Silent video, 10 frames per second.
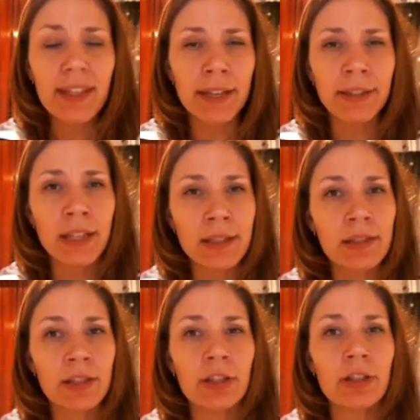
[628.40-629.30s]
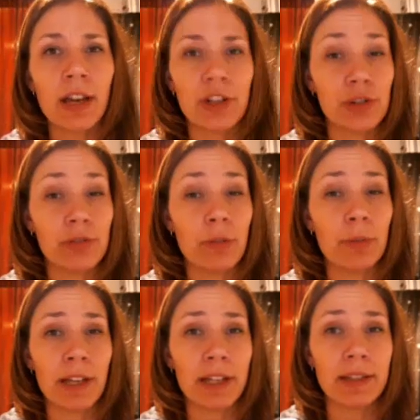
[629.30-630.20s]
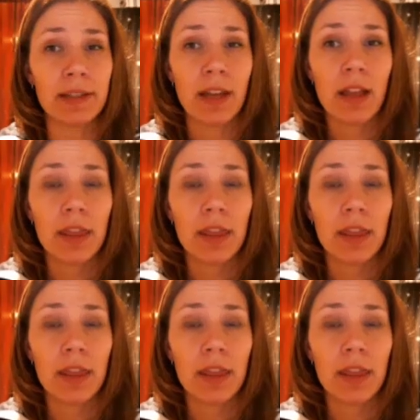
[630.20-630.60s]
And that's to actually replace